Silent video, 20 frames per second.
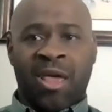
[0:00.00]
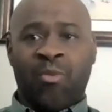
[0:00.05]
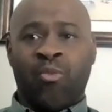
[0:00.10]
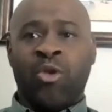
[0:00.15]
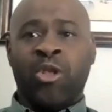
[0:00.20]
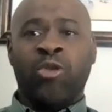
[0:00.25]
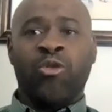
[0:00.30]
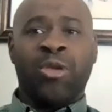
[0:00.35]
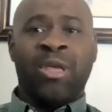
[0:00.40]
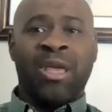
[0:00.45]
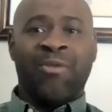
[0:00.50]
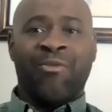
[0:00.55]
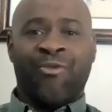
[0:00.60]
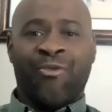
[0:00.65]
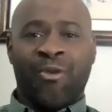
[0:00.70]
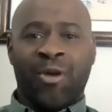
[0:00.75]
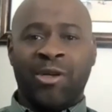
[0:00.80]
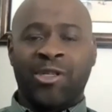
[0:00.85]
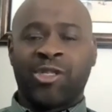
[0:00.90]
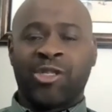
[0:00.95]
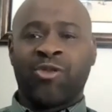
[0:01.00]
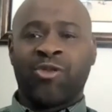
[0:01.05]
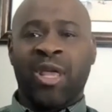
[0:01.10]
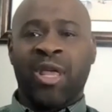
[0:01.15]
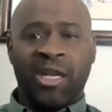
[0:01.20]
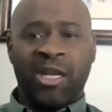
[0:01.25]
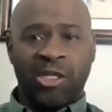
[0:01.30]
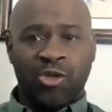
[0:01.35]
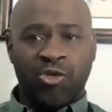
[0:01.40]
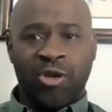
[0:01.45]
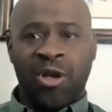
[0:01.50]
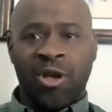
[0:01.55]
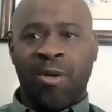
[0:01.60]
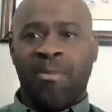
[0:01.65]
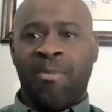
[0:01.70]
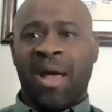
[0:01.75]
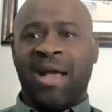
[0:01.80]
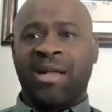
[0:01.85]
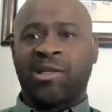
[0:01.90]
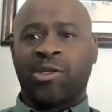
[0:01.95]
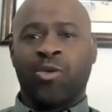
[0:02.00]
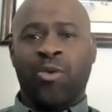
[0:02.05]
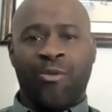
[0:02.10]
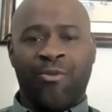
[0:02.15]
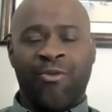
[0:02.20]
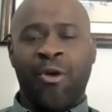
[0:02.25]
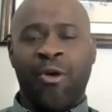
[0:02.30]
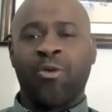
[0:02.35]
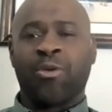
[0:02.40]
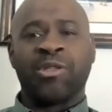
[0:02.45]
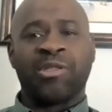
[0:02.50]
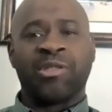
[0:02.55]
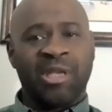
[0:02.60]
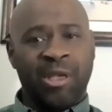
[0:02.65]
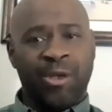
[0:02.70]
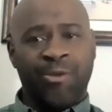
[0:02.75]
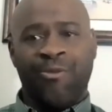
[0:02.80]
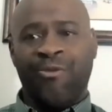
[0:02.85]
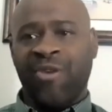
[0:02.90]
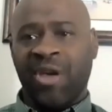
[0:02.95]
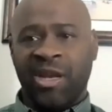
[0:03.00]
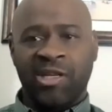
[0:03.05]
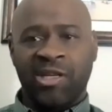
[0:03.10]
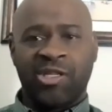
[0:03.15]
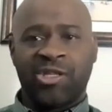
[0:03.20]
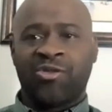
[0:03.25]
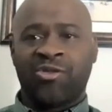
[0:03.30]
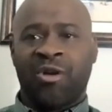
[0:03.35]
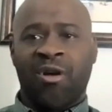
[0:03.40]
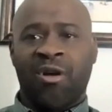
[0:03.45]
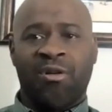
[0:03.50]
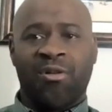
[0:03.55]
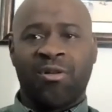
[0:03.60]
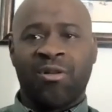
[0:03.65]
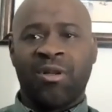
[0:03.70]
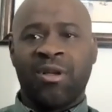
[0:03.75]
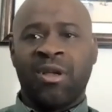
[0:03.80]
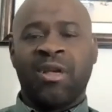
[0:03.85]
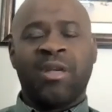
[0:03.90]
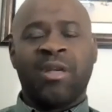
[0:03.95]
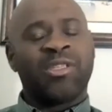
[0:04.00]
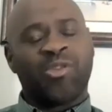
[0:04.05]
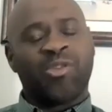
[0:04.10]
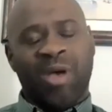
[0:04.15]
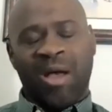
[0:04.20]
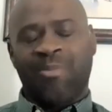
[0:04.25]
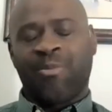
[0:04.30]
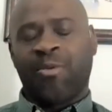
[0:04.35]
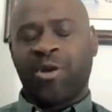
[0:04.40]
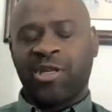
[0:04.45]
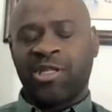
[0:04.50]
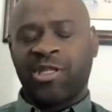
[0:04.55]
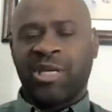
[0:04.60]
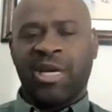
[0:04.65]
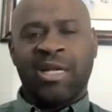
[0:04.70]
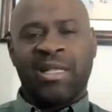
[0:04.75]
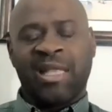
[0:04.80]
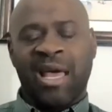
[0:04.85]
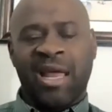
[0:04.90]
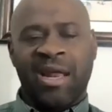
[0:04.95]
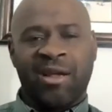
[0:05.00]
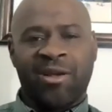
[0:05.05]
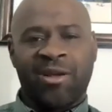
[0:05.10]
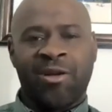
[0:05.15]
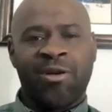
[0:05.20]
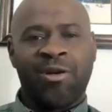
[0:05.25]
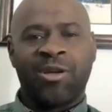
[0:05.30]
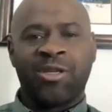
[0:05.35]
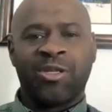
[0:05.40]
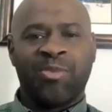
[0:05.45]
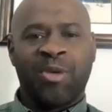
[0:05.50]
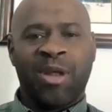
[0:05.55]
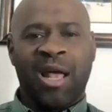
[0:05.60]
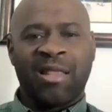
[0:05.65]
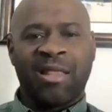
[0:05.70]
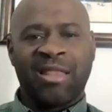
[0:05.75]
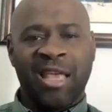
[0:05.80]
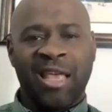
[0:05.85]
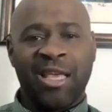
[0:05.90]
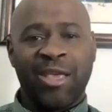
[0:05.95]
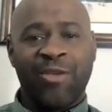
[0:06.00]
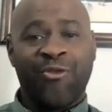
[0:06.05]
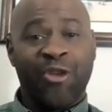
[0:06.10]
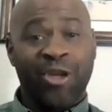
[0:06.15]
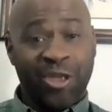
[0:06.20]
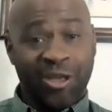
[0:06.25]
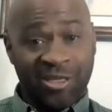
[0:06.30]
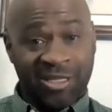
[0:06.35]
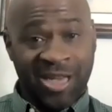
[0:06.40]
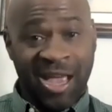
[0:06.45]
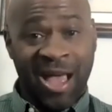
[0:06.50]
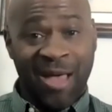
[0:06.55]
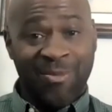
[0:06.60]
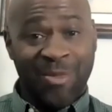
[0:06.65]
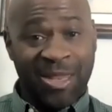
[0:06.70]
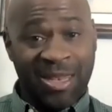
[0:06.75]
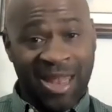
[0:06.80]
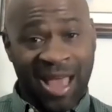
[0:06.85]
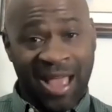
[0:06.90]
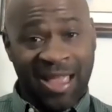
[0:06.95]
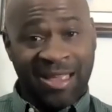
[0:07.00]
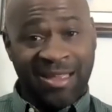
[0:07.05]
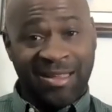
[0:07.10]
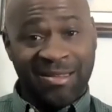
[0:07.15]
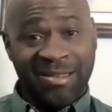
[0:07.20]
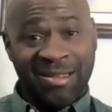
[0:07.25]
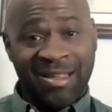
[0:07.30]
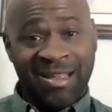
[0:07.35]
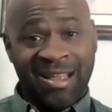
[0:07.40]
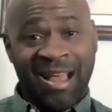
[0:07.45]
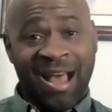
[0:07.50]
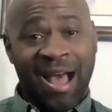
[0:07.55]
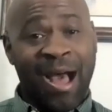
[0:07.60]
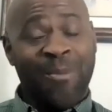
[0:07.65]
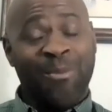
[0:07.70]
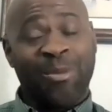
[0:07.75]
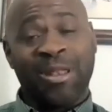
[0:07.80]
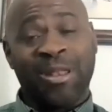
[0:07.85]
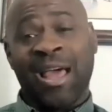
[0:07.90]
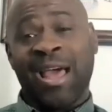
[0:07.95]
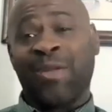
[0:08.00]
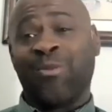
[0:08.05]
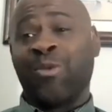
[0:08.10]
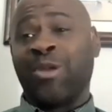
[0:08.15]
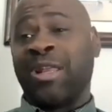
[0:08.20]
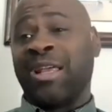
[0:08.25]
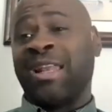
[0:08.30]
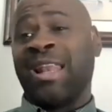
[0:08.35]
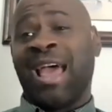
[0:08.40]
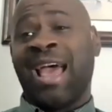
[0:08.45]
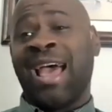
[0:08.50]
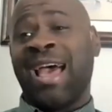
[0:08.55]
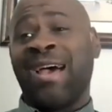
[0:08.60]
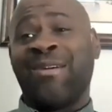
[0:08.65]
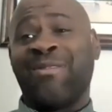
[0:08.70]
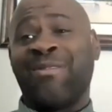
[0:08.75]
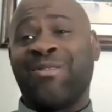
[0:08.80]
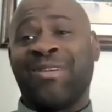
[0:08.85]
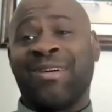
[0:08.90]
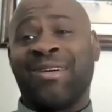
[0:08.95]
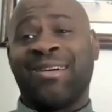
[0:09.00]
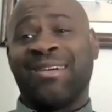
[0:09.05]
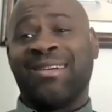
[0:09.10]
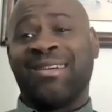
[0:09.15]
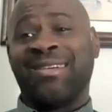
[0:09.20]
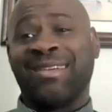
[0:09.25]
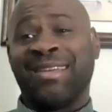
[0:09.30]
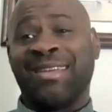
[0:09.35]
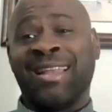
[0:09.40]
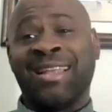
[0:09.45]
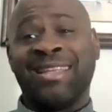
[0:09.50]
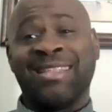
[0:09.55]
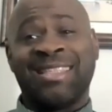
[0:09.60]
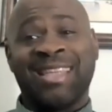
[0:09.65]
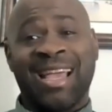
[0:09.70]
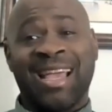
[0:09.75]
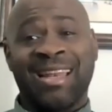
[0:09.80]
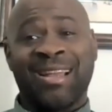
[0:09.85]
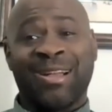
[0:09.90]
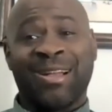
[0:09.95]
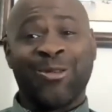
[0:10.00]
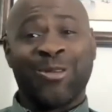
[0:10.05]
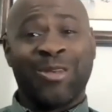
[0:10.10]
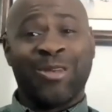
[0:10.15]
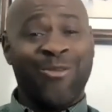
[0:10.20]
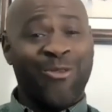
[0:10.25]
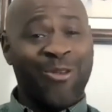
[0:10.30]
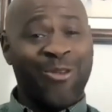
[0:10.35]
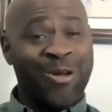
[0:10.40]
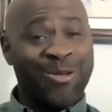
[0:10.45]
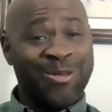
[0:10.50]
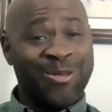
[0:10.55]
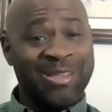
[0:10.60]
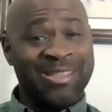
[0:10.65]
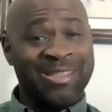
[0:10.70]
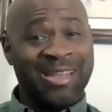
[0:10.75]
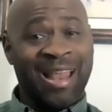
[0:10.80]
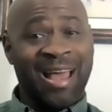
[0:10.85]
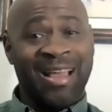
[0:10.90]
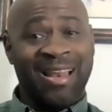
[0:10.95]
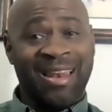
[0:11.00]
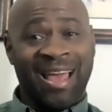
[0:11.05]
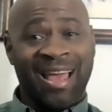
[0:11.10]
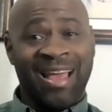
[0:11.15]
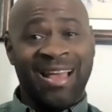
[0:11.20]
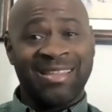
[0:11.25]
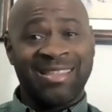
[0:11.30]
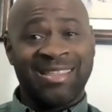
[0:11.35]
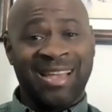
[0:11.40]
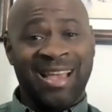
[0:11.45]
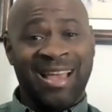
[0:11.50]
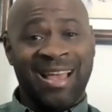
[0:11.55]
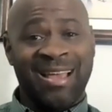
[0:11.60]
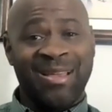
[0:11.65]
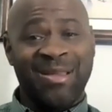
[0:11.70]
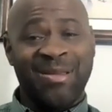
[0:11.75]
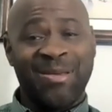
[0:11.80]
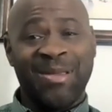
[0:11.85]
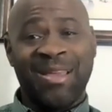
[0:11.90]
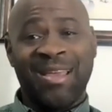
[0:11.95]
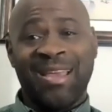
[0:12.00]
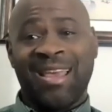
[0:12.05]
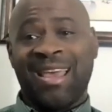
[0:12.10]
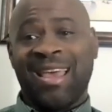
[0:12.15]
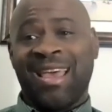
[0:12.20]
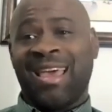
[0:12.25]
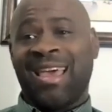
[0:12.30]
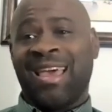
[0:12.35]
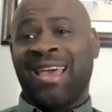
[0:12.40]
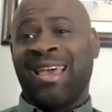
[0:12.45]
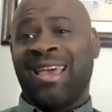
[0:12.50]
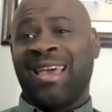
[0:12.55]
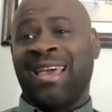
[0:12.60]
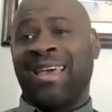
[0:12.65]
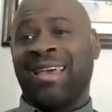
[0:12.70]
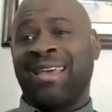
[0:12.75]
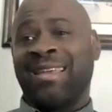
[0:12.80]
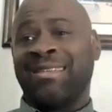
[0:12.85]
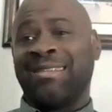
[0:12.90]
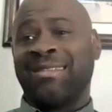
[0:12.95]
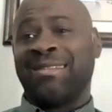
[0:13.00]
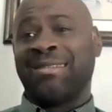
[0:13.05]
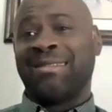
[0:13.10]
And when you get frustrated, you come back to a focus and you finish strong. So I appreciate that encouragement. I thank you for your time tonight. I'm glad we didn't have uh, any technical difficulties like last time. And